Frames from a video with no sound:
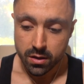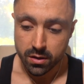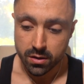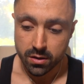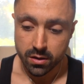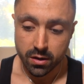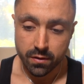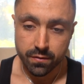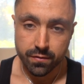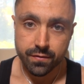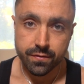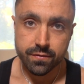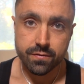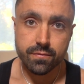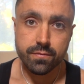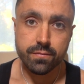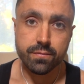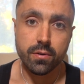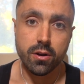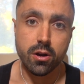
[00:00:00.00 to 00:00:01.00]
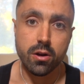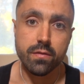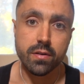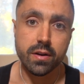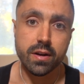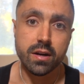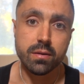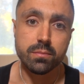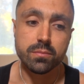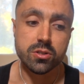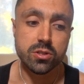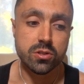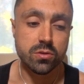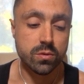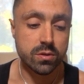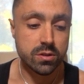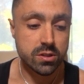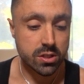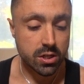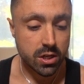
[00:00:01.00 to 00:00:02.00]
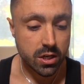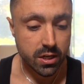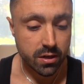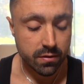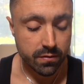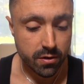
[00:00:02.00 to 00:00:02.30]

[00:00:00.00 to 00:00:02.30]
You know, I've overcome suicide,